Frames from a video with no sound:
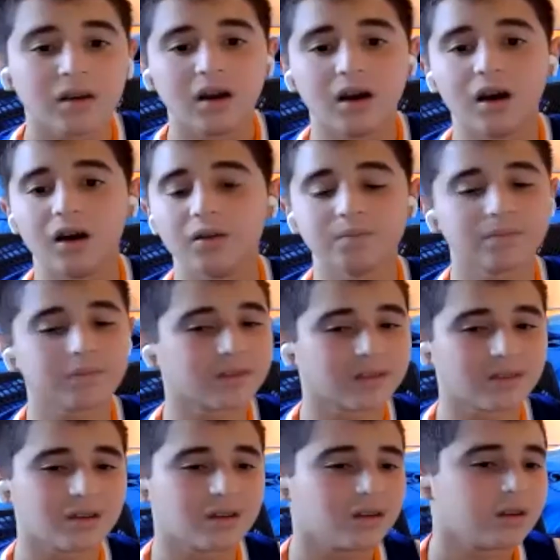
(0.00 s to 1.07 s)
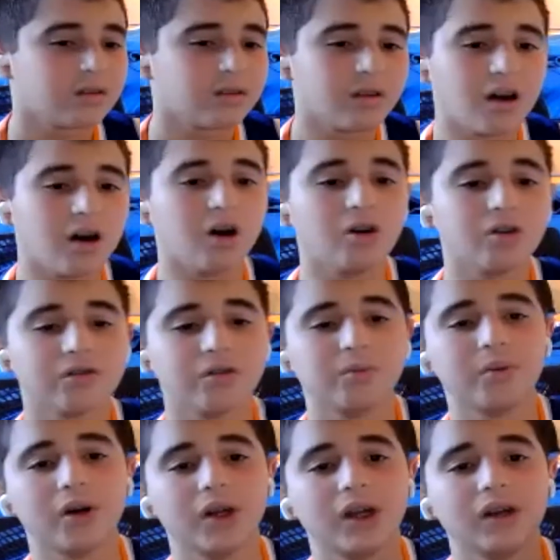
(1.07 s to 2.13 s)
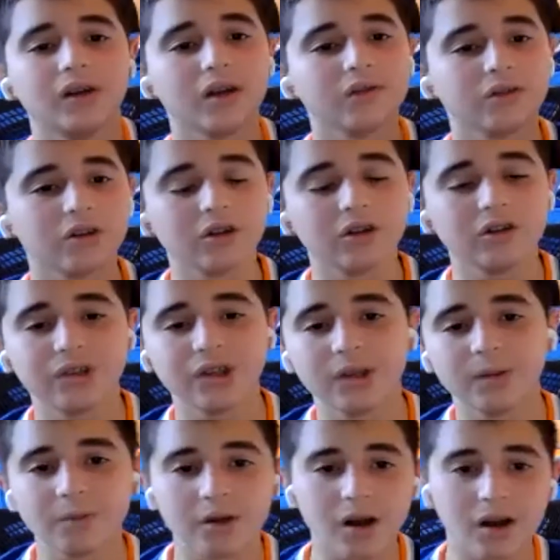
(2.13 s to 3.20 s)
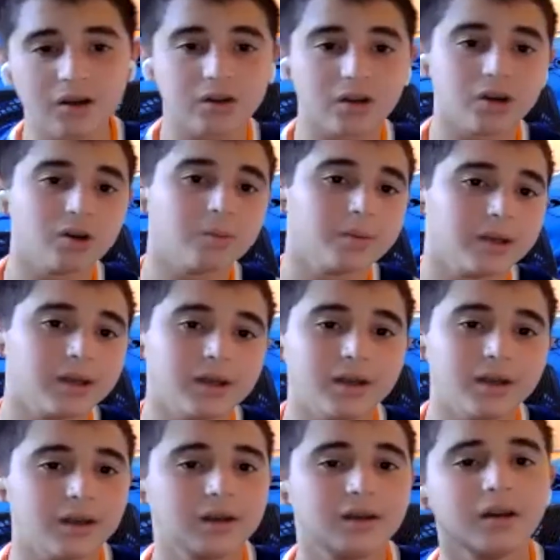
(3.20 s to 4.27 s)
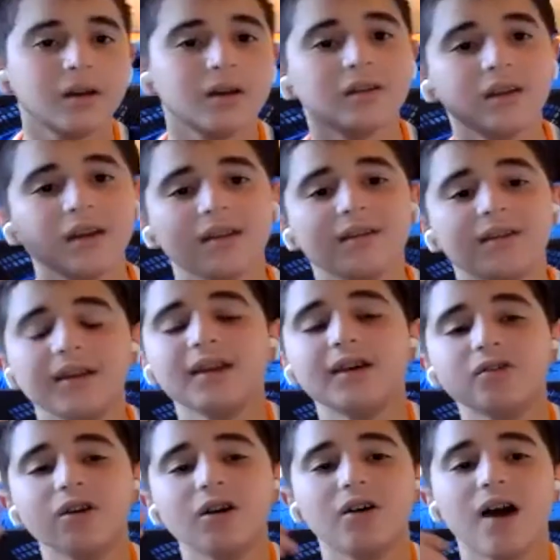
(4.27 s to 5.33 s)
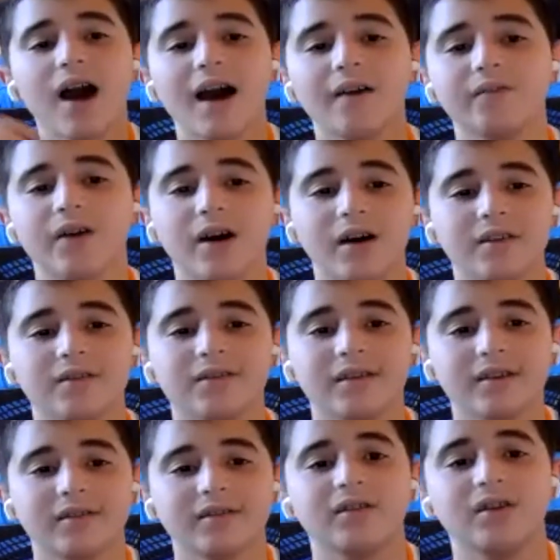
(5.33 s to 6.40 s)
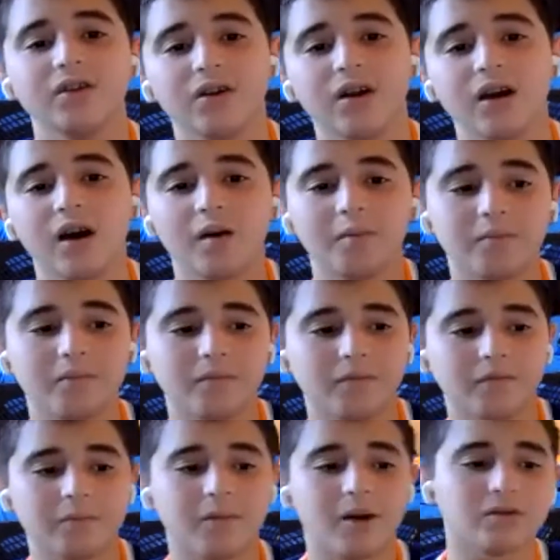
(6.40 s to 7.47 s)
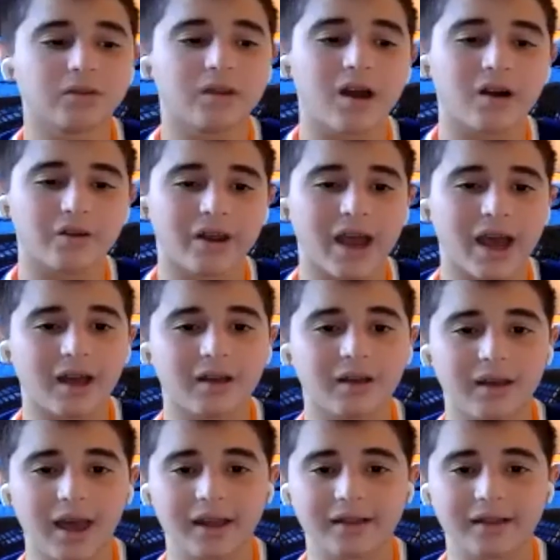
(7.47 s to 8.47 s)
uh, to also playing another good team around Kobe. And they did a little have a 6-year meltdown at